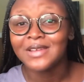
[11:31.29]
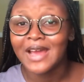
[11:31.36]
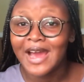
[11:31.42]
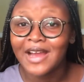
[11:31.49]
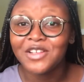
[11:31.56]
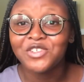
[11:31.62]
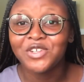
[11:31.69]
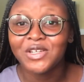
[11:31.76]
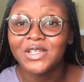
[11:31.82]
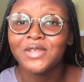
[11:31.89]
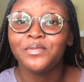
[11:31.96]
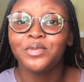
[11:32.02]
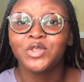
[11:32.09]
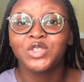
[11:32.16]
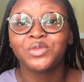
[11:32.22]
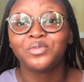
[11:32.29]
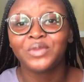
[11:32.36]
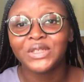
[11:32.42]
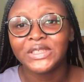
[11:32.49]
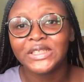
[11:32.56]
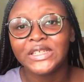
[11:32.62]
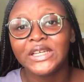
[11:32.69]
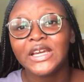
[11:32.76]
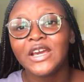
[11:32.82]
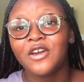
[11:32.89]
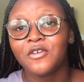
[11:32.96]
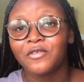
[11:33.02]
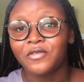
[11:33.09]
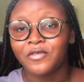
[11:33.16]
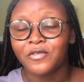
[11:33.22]
Actually put money
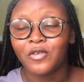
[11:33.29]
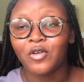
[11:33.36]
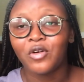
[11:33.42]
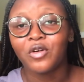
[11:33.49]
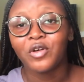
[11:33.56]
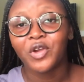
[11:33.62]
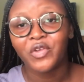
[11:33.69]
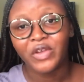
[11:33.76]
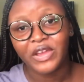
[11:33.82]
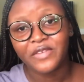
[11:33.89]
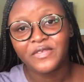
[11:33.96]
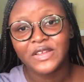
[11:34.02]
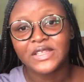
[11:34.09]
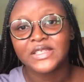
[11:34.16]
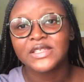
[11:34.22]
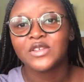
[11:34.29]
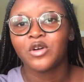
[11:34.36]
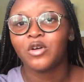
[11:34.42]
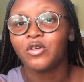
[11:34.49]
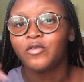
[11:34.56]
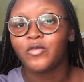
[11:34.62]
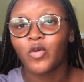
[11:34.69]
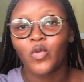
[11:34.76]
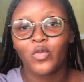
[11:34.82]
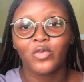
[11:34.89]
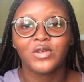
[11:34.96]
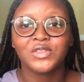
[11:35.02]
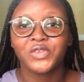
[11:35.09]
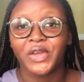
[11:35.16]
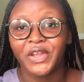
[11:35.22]
for cravings or for
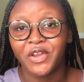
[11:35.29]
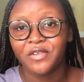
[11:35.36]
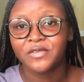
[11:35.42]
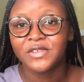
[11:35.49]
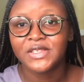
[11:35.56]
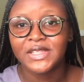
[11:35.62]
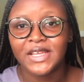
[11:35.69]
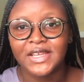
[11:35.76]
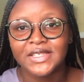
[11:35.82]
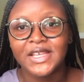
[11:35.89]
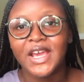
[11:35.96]
wants or any of these things.